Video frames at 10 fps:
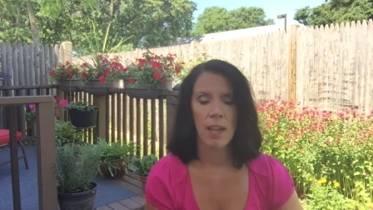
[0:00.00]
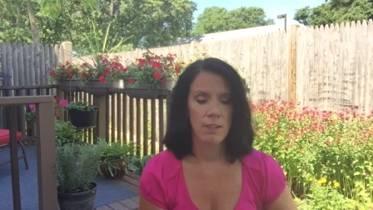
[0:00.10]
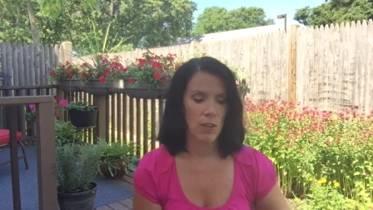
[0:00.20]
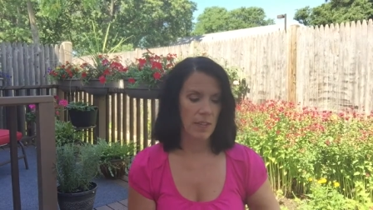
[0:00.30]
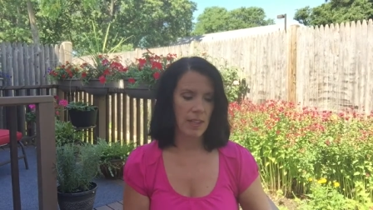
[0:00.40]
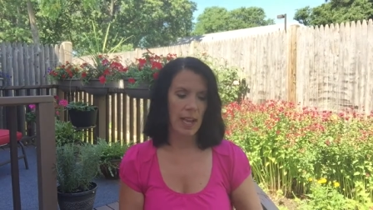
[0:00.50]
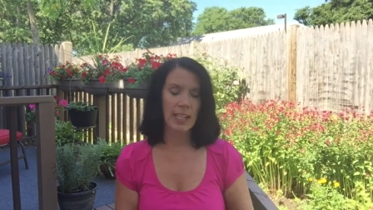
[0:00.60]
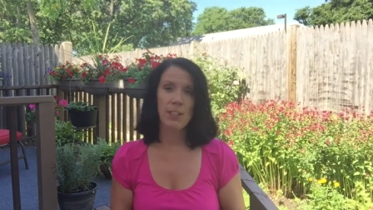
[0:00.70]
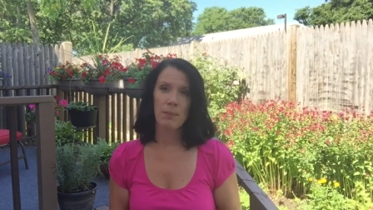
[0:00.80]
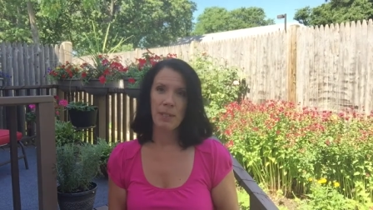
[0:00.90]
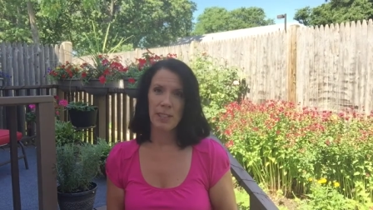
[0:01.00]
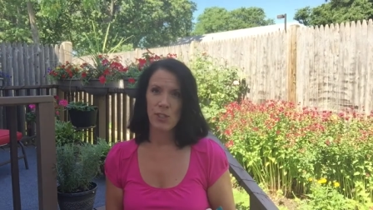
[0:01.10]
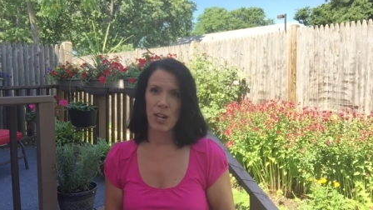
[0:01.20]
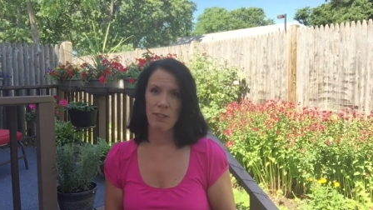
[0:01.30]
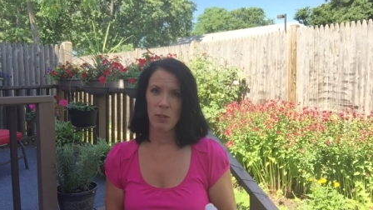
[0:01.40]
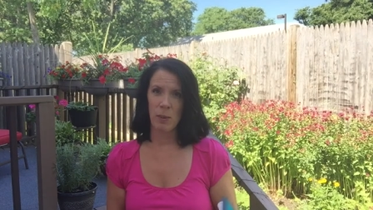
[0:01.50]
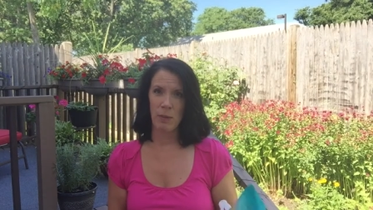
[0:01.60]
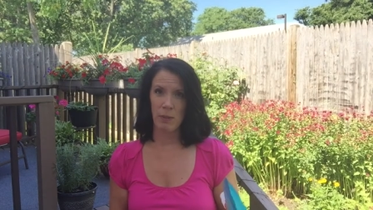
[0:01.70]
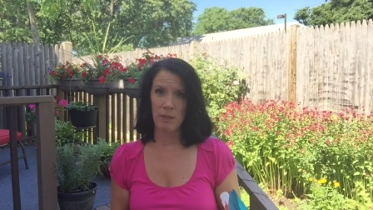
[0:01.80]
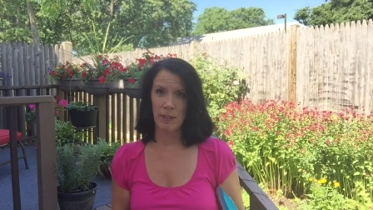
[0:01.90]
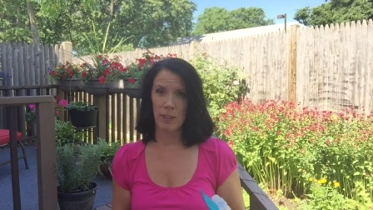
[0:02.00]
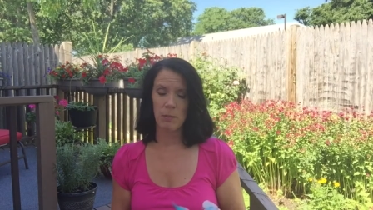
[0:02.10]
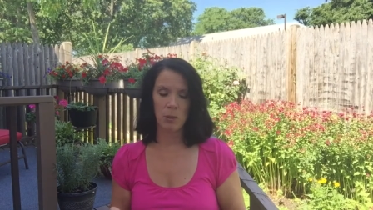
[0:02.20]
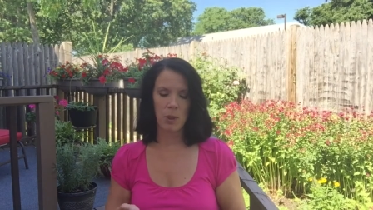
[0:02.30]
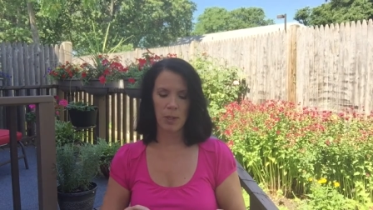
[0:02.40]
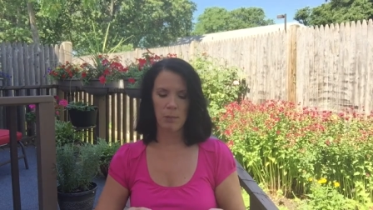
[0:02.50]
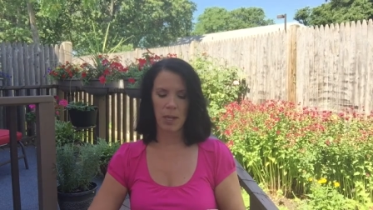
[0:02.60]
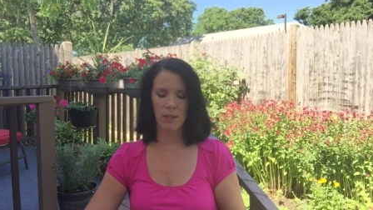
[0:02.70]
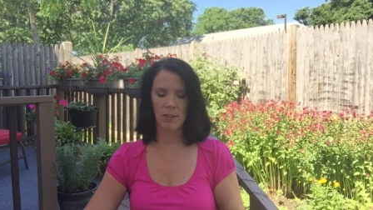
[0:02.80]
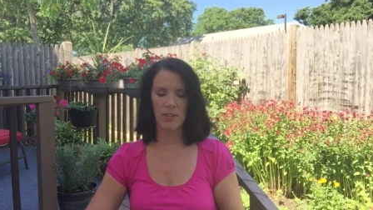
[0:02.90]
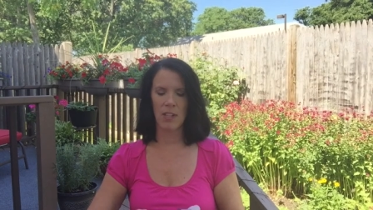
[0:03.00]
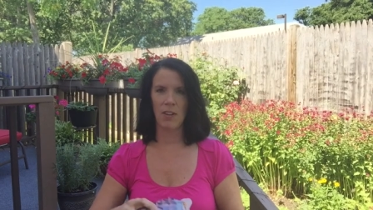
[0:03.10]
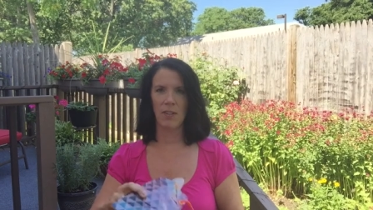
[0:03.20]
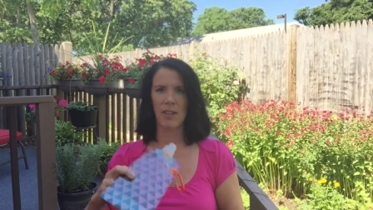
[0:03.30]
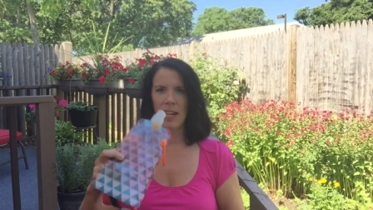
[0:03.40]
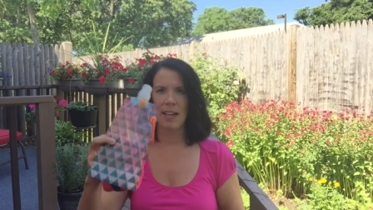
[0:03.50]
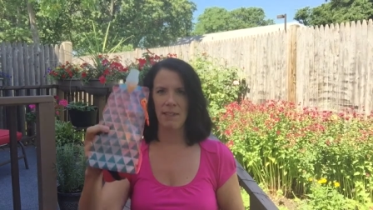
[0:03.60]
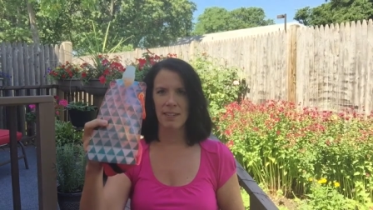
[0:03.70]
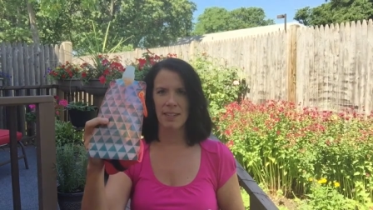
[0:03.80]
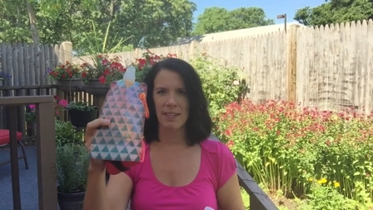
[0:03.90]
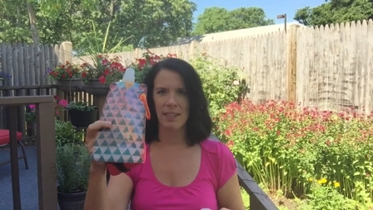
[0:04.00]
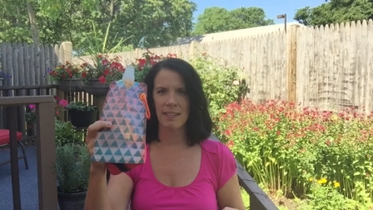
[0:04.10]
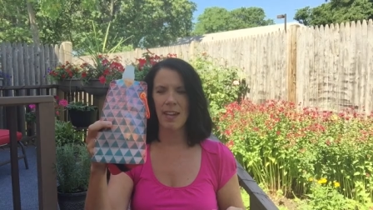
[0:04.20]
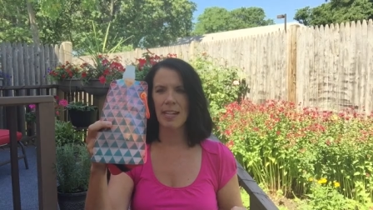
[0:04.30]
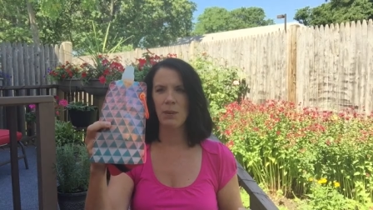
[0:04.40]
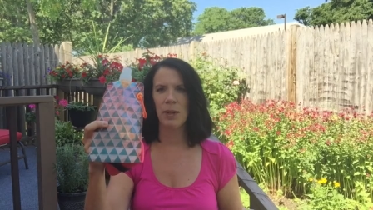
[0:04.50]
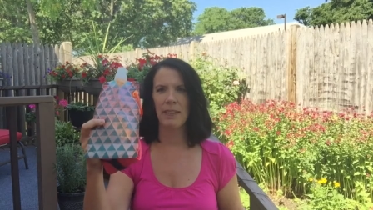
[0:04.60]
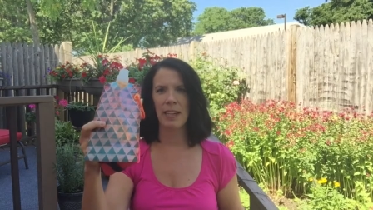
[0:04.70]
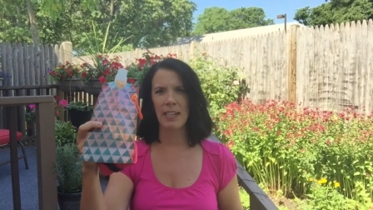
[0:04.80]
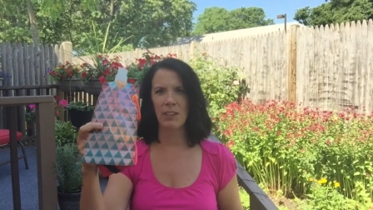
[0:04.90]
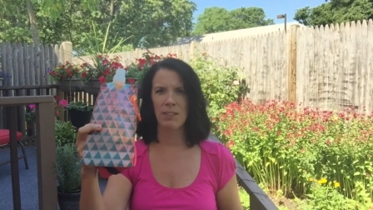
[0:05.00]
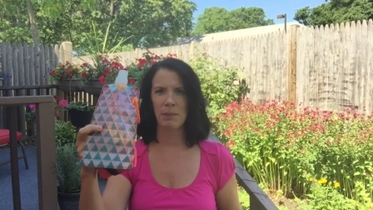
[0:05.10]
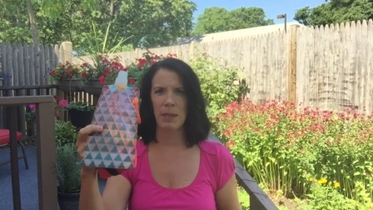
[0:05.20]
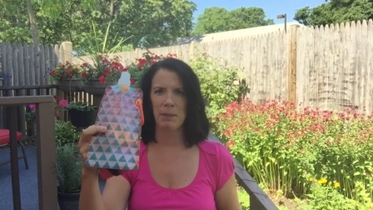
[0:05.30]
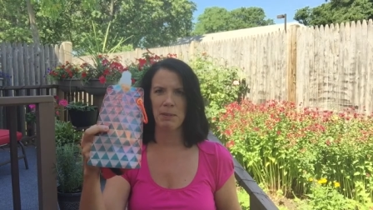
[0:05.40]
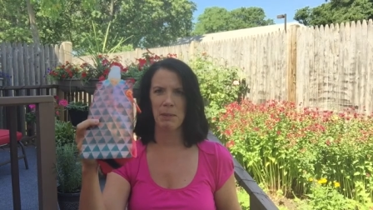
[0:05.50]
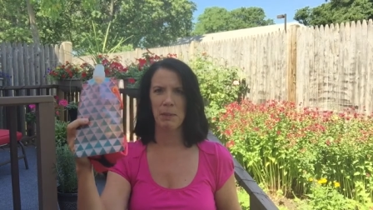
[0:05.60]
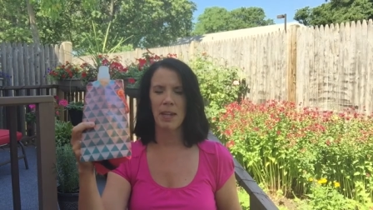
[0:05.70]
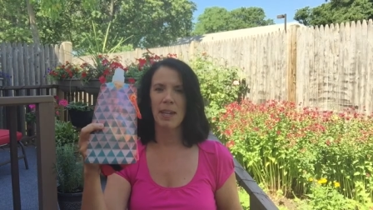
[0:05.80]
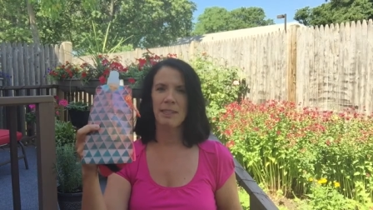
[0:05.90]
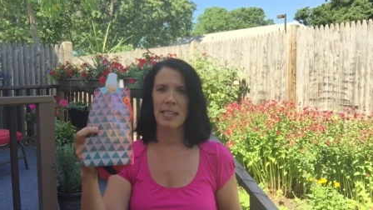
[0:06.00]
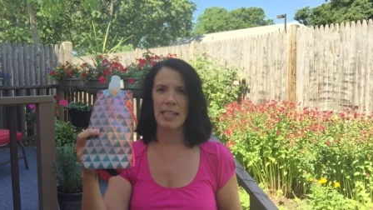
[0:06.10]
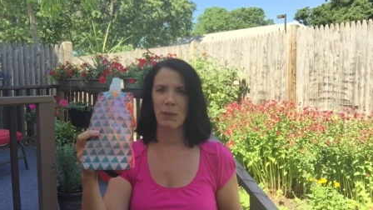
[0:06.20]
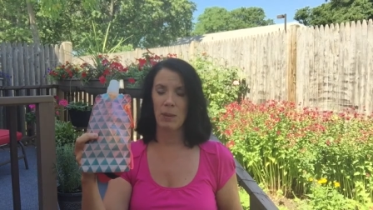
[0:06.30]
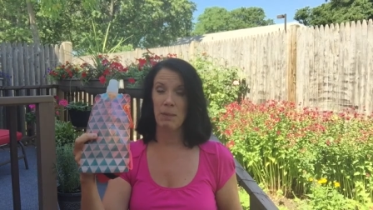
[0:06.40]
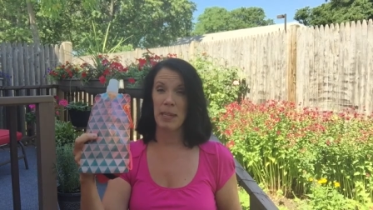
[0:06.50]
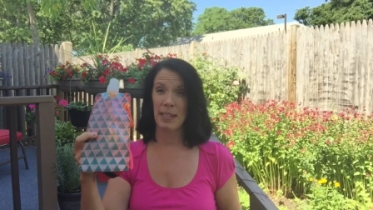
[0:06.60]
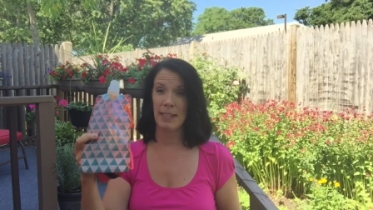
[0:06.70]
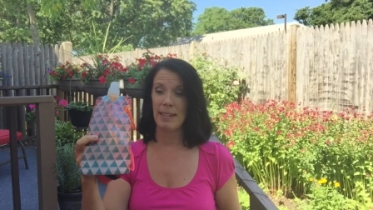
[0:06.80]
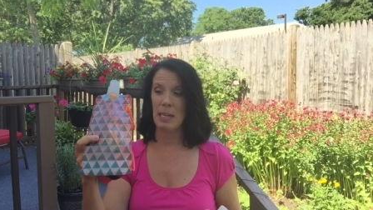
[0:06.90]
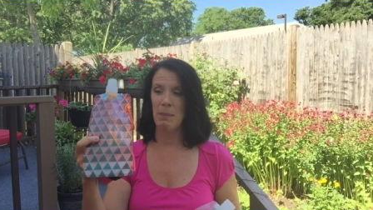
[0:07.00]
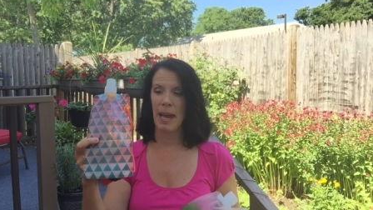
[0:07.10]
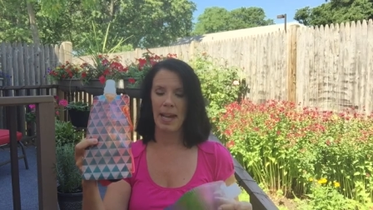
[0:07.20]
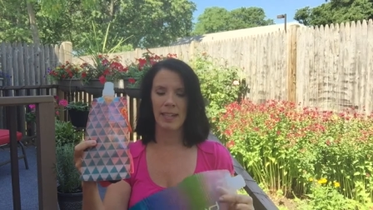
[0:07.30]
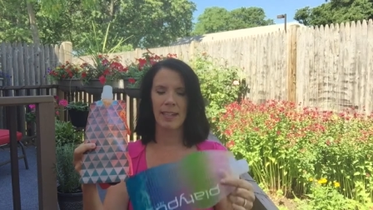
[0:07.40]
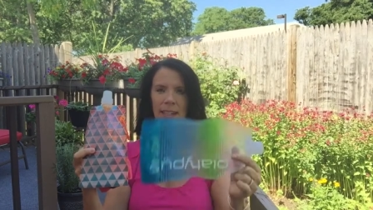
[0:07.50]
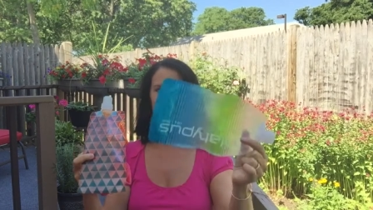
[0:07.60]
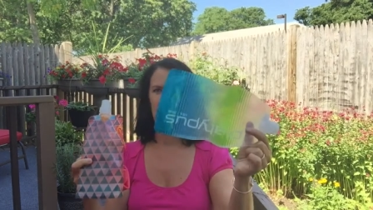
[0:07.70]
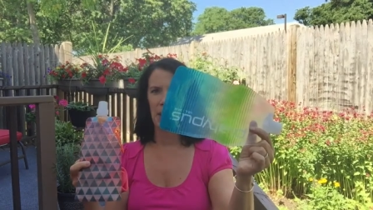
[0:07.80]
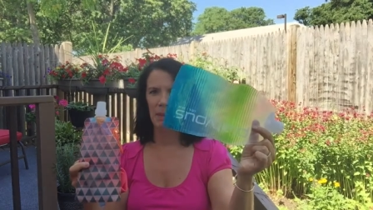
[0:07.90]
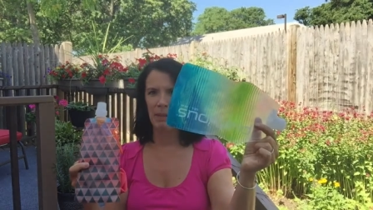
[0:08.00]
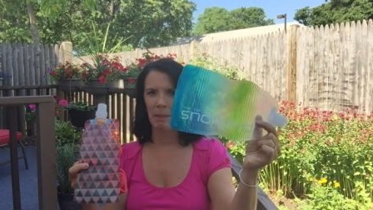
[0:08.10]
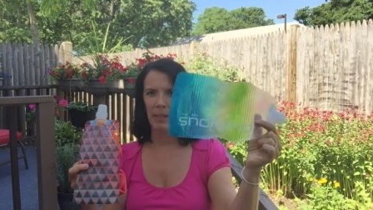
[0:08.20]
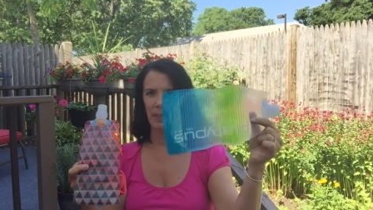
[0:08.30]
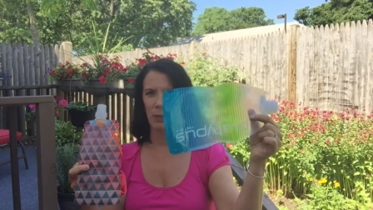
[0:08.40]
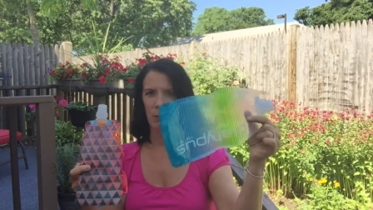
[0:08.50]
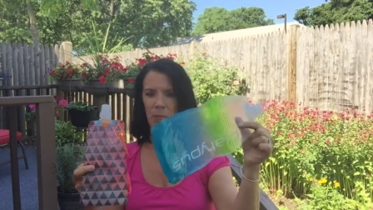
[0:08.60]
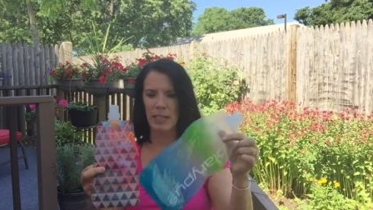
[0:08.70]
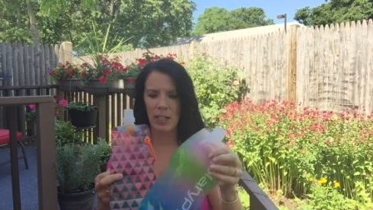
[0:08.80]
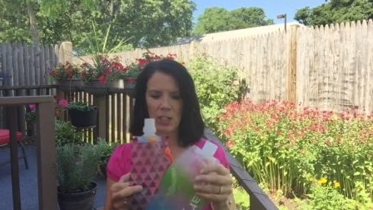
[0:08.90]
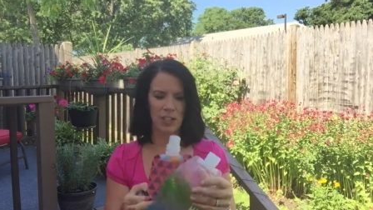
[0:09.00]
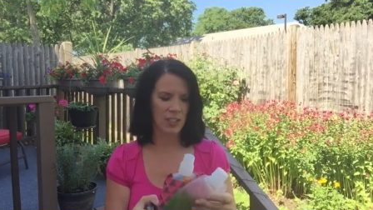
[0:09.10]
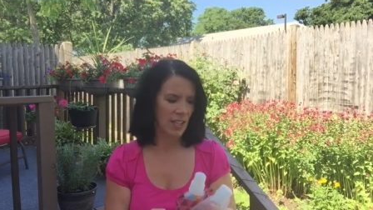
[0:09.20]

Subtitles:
So I typically travel with refillable water bottles. So I have this tiny one that I use sometimes if I'm taking it with me in a day pack, maybe something a little bigger.